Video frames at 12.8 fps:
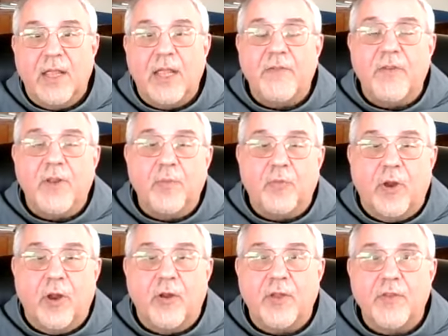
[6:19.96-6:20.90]
Evening
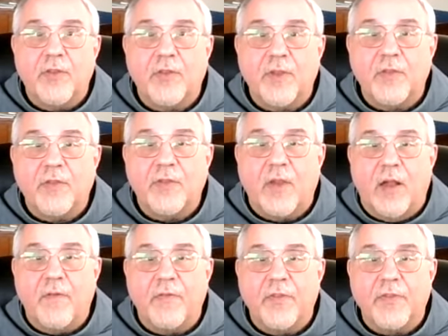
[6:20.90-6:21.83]
prayer consists
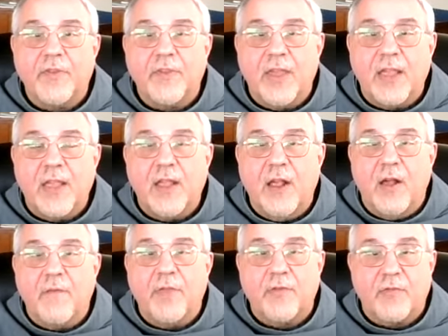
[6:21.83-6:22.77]
of the singing
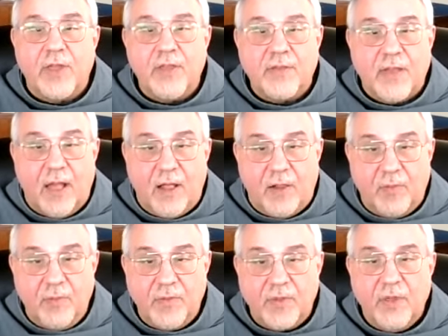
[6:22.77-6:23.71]
of three
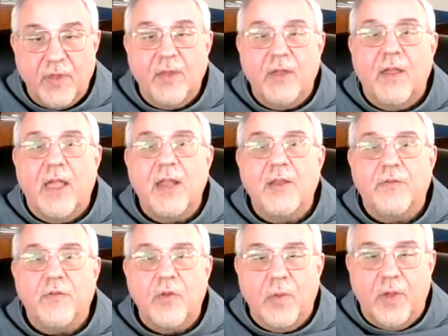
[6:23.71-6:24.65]
psalms and a
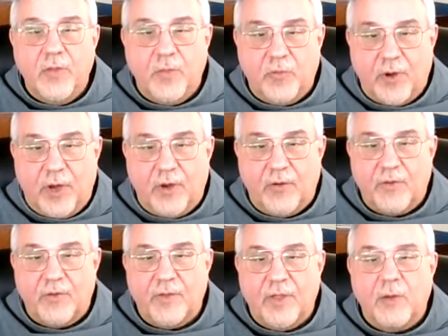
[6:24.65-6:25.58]
few other
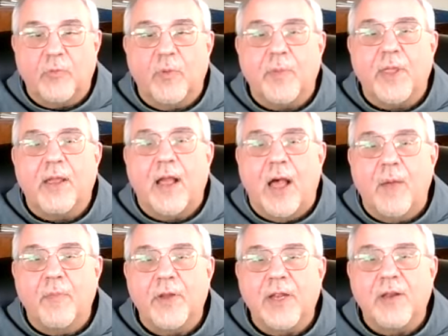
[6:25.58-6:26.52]
prayers, and it will be
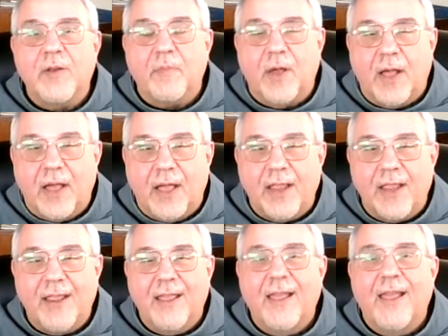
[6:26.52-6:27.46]
accompanied
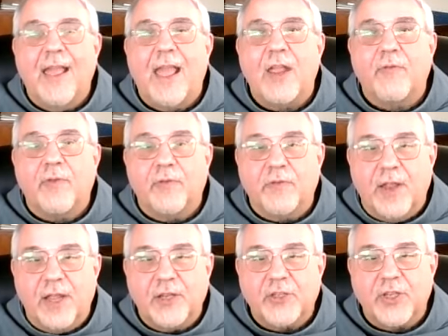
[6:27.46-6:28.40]
by a
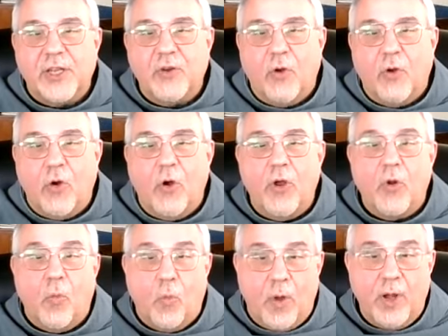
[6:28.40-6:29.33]
reflection
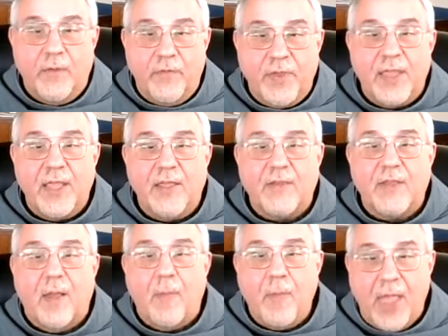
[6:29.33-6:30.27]
on one of
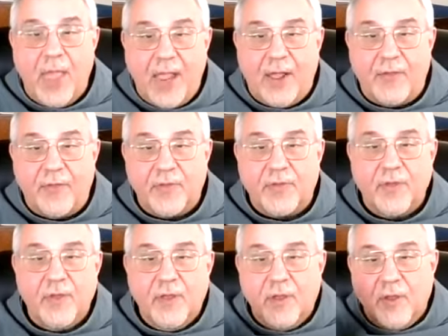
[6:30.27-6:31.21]
these
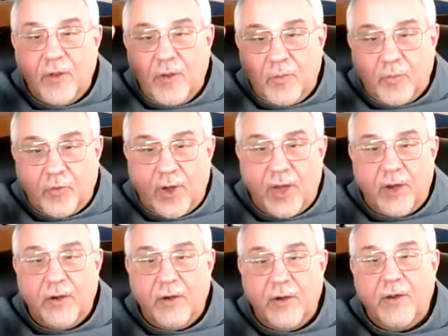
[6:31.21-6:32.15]
paths
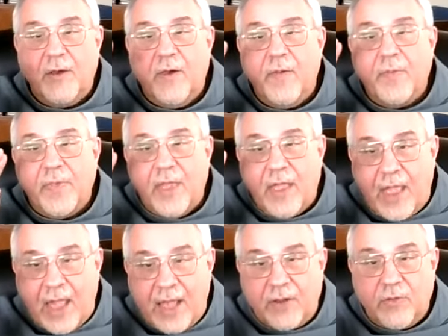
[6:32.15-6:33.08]
prayer,
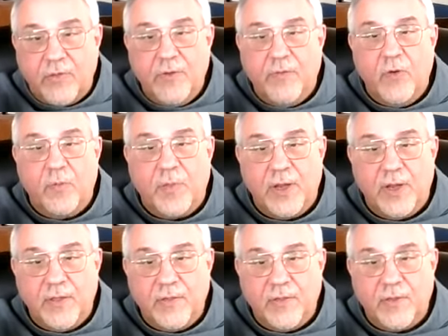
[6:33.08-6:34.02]
attitude of
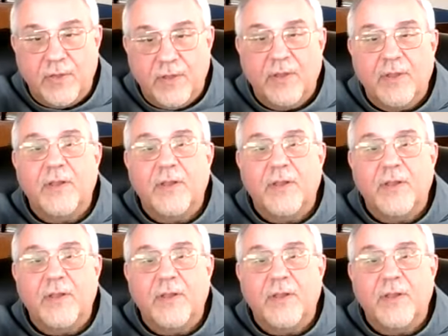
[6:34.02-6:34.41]
openness,